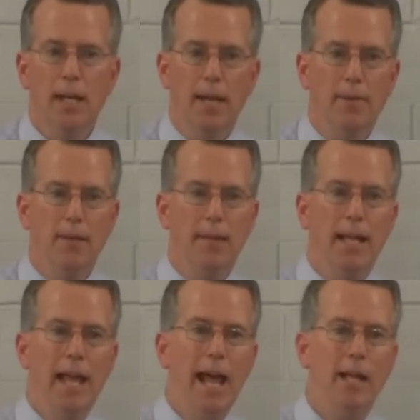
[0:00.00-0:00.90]
and that
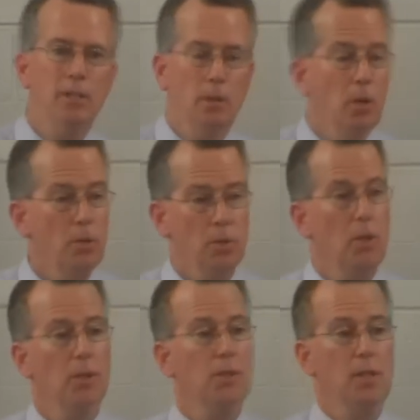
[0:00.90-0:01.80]
that act alone is
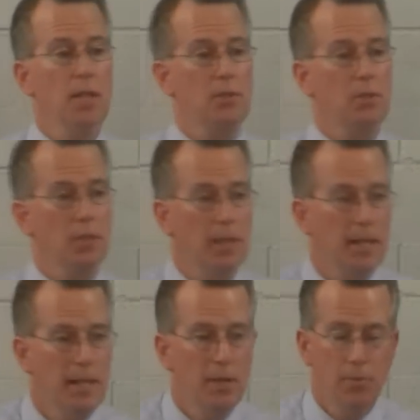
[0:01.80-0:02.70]
all that's necessary
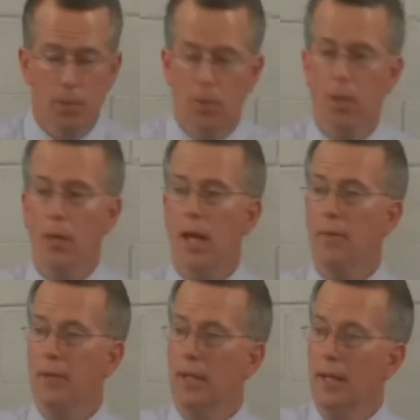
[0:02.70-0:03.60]
for you to go to
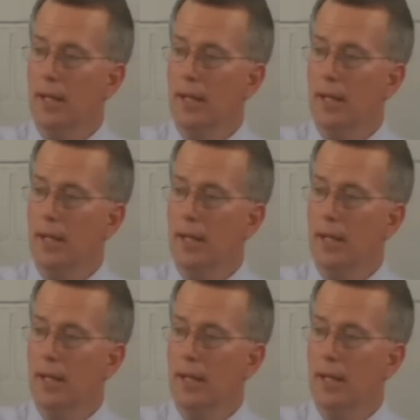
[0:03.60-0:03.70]
heaven